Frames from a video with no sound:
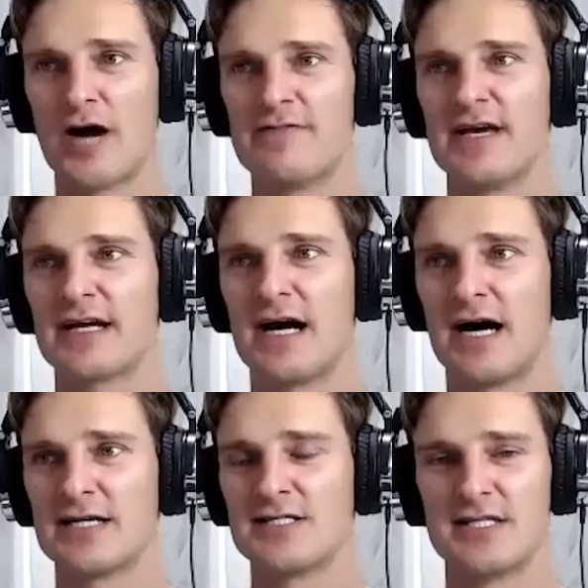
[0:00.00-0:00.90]
their
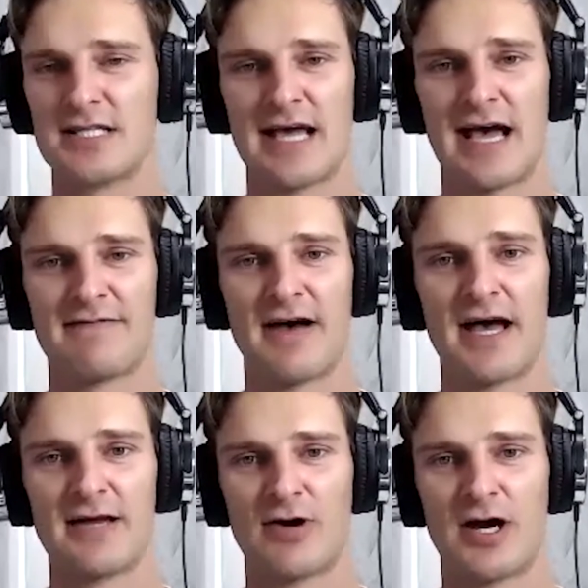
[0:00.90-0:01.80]
cars to the
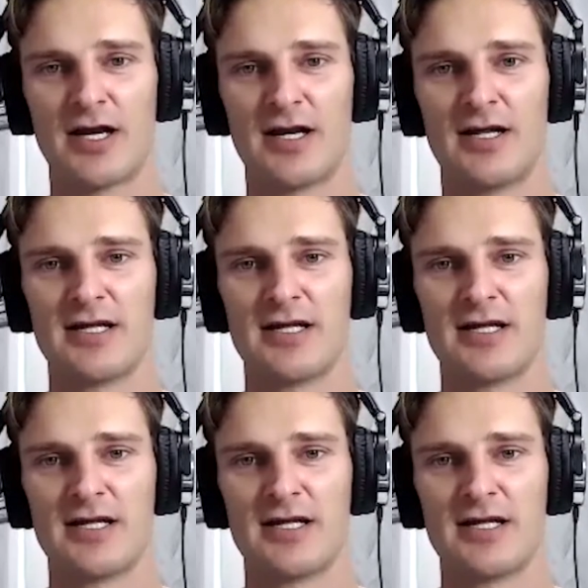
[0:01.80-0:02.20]
cafe, right?